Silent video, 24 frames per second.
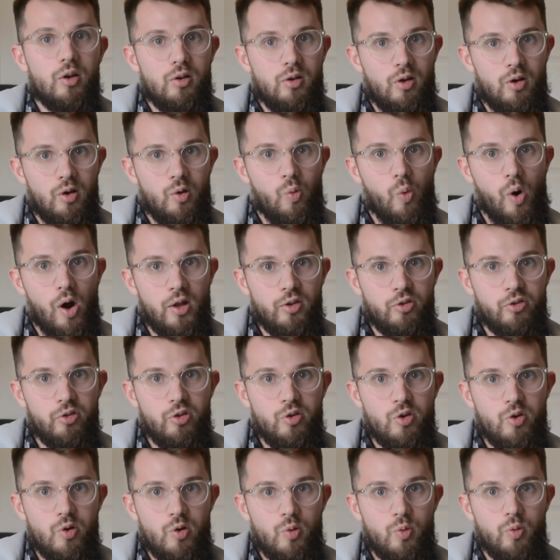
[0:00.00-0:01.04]
want
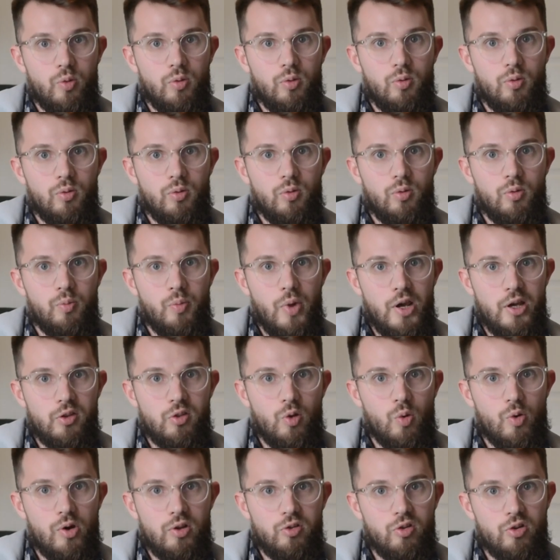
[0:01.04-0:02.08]
to make the
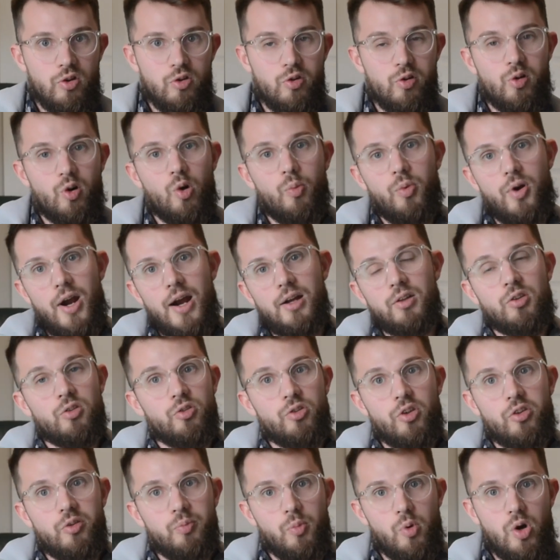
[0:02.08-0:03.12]
liturgical
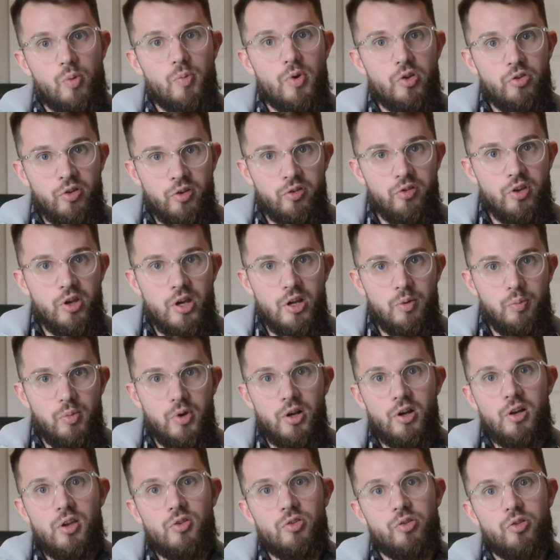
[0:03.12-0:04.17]
practices more Byzantine
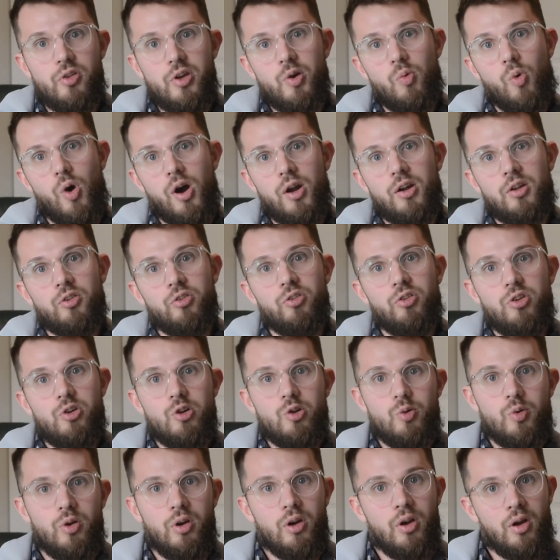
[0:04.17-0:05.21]
because they wanted
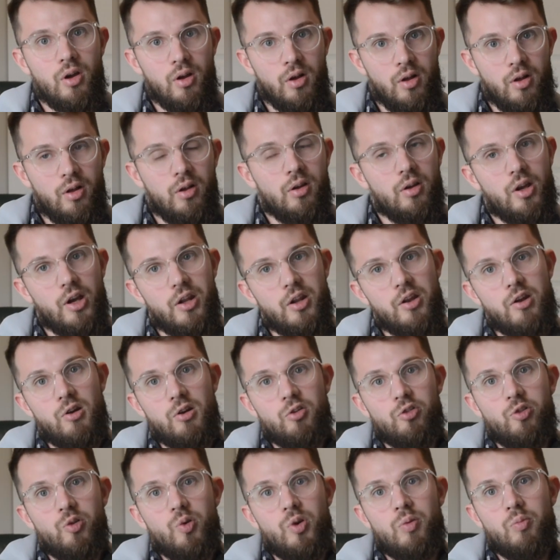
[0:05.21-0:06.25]
to adhere
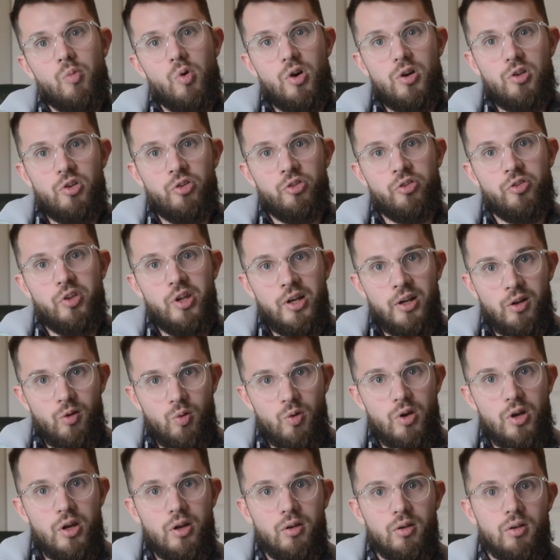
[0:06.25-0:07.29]
to a more
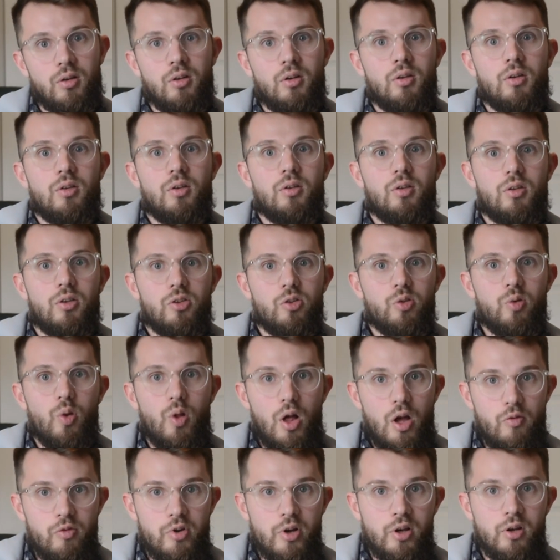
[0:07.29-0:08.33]
distinctly
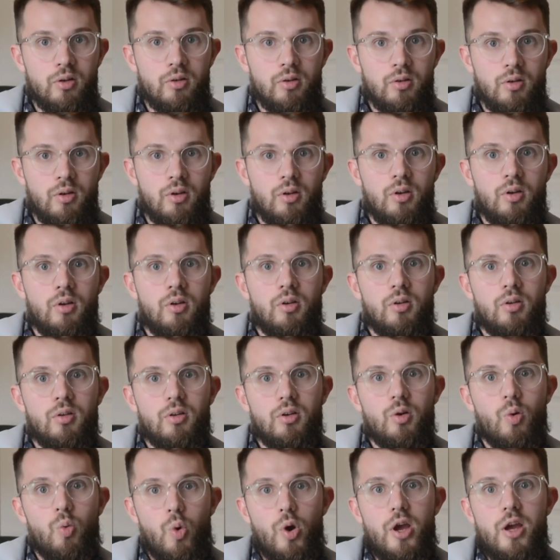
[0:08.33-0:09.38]
Slavic
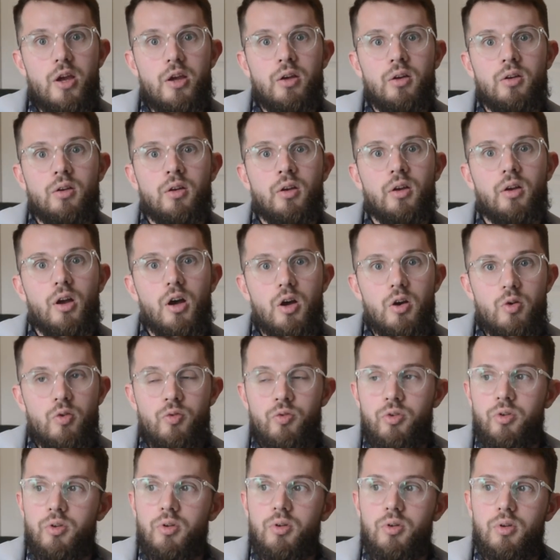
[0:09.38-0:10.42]
way of
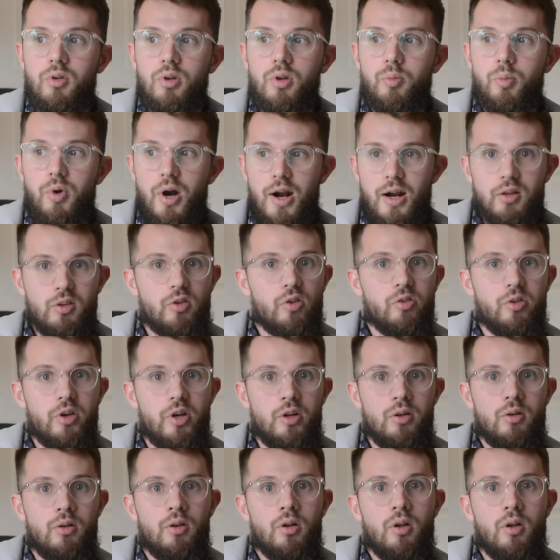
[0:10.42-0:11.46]
practicing.